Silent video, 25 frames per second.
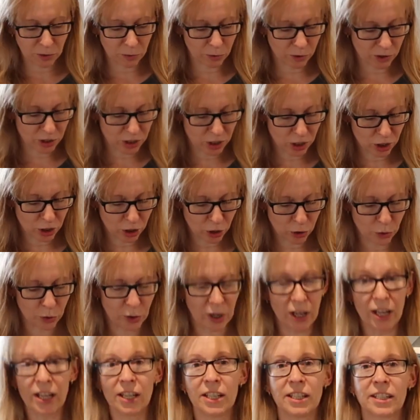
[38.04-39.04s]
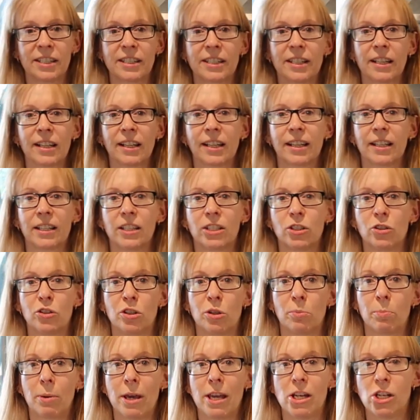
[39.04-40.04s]
thing we want to do is
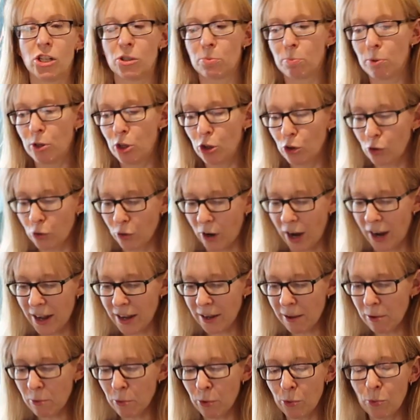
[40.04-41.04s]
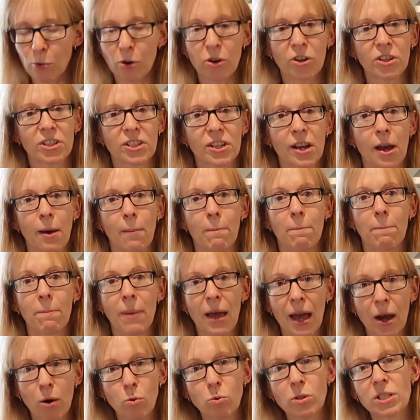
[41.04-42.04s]
do the peach puree. We want
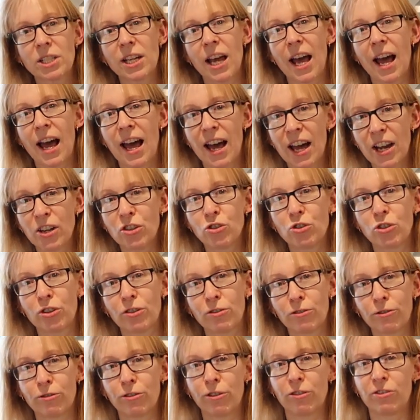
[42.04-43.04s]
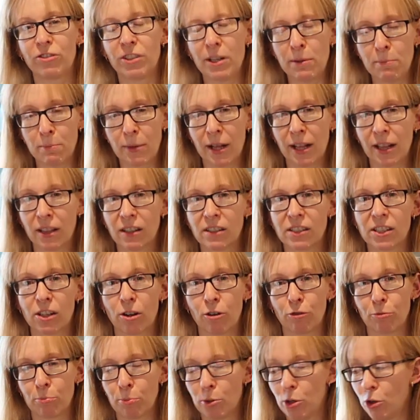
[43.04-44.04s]
about 150 mils
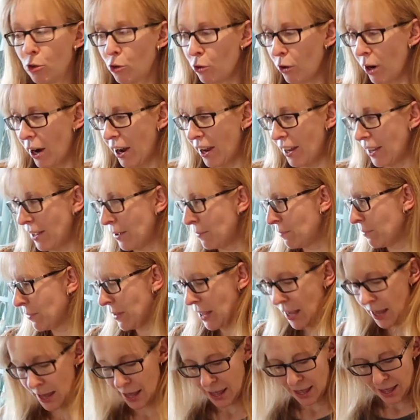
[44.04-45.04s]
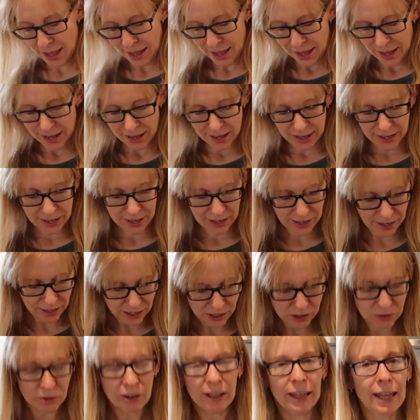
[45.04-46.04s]
of puree.
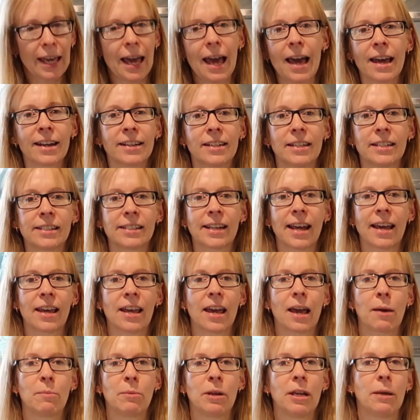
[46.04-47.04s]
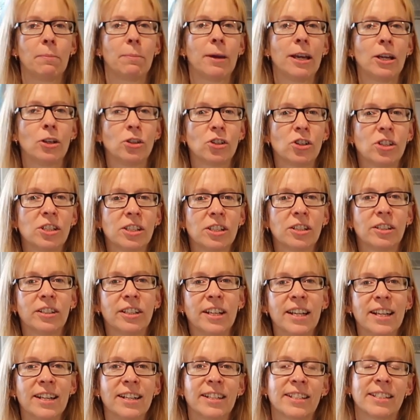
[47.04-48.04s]
It is really hard to say how many peaches
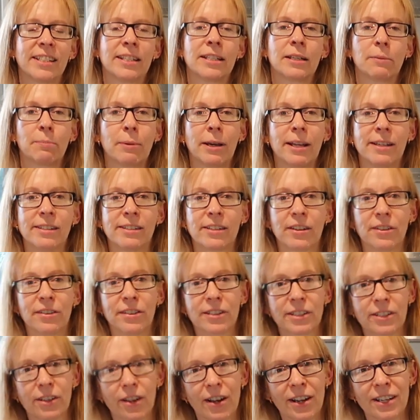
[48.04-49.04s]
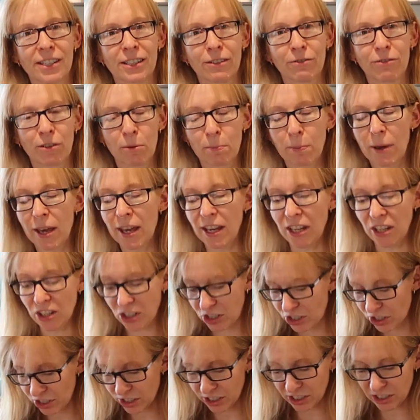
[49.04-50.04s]
you'll need because it depends on the size of your
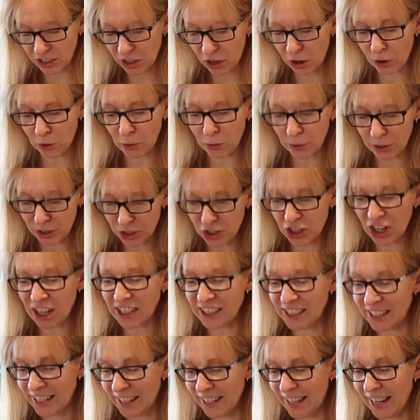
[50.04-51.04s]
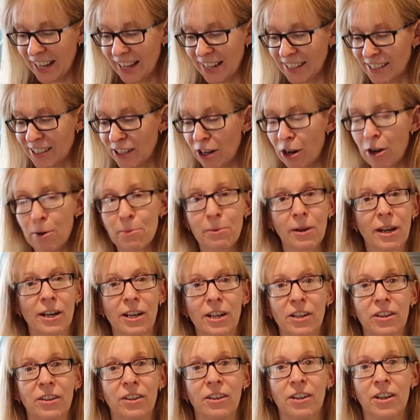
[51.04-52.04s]
peach. So just guess. I'm
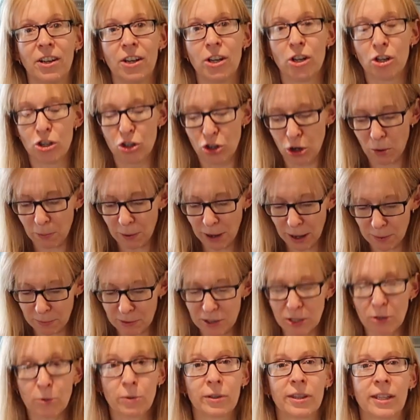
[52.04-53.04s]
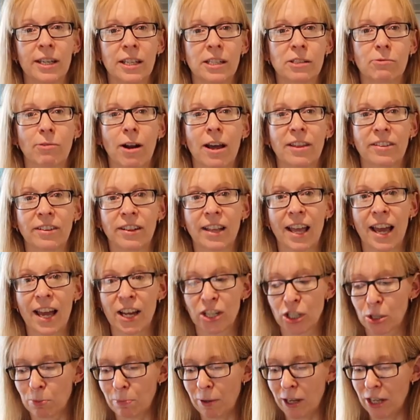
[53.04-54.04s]
going to chop up 2 of these rather
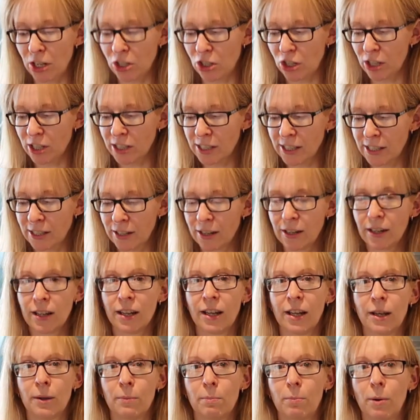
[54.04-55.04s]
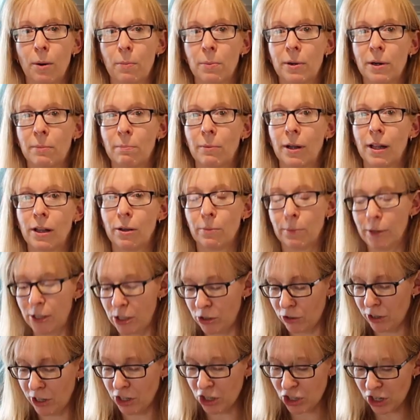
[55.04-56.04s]
large peaches. Pop it in my little
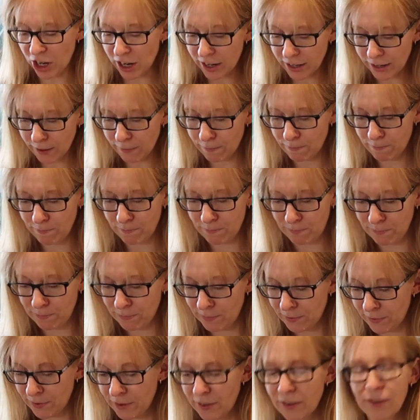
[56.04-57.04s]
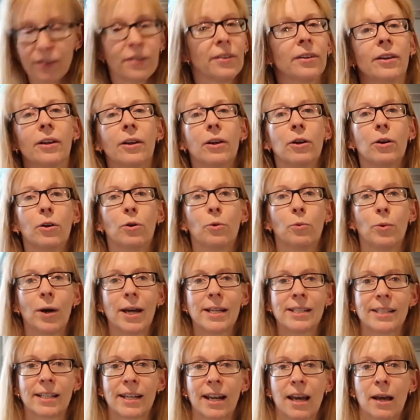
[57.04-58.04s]
measuring jug,
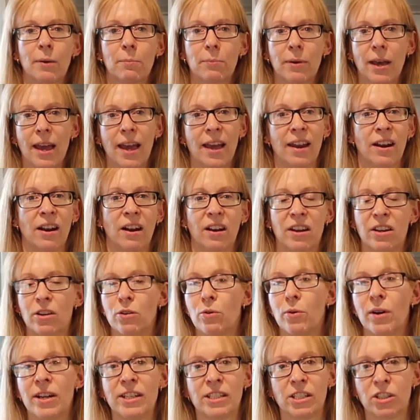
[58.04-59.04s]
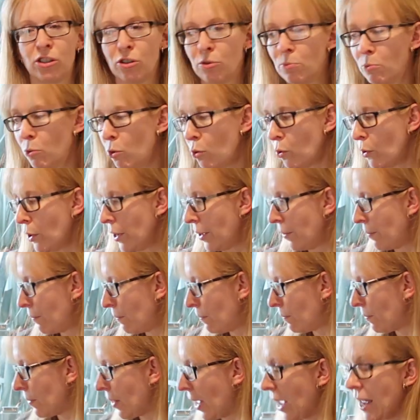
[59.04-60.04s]
whiz it up, and I can always do more,
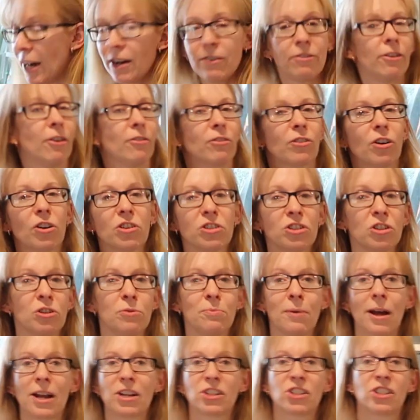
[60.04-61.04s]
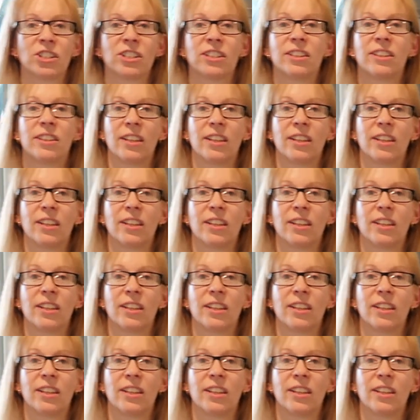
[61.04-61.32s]
and if I've got too much,